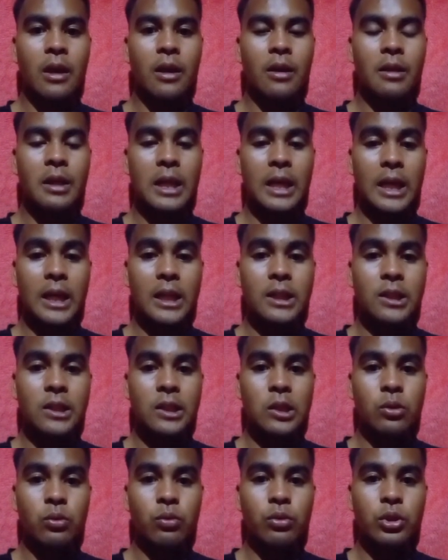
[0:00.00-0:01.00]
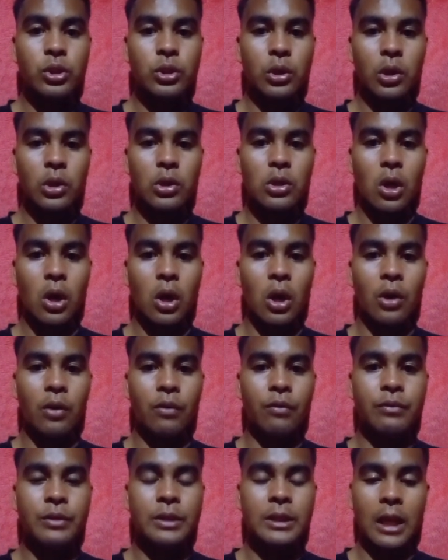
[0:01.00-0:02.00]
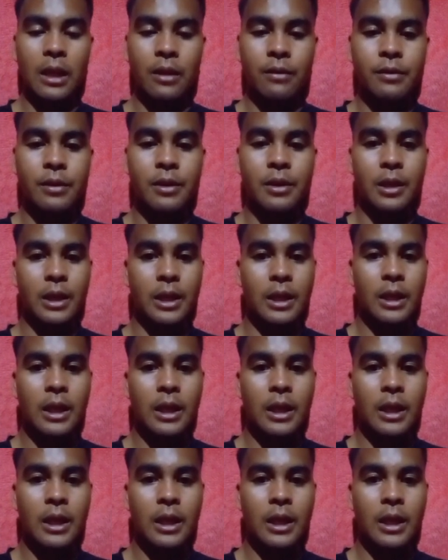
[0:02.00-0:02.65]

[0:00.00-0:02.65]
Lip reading: the institution of slavery